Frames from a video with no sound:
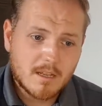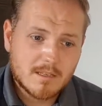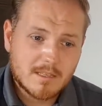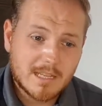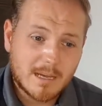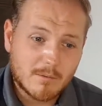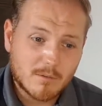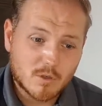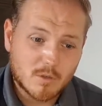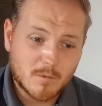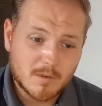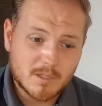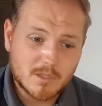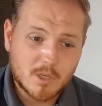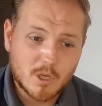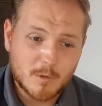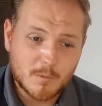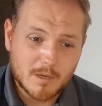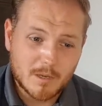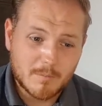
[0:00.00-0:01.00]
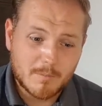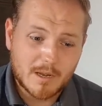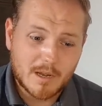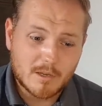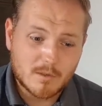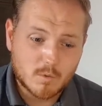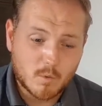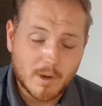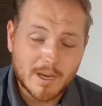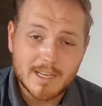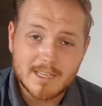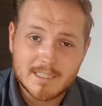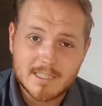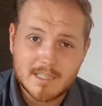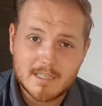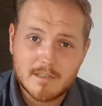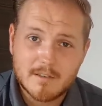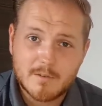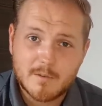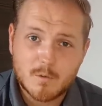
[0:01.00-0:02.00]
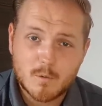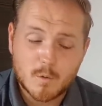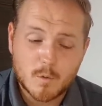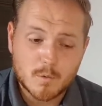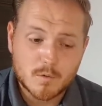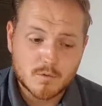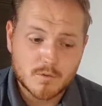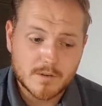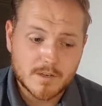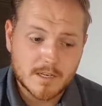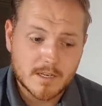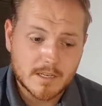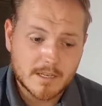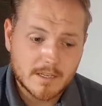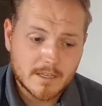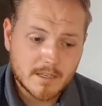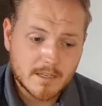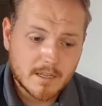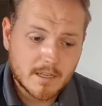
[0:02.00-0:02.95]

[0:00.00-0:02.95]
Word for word: That was almost two million pounds wasted for Wolves, really.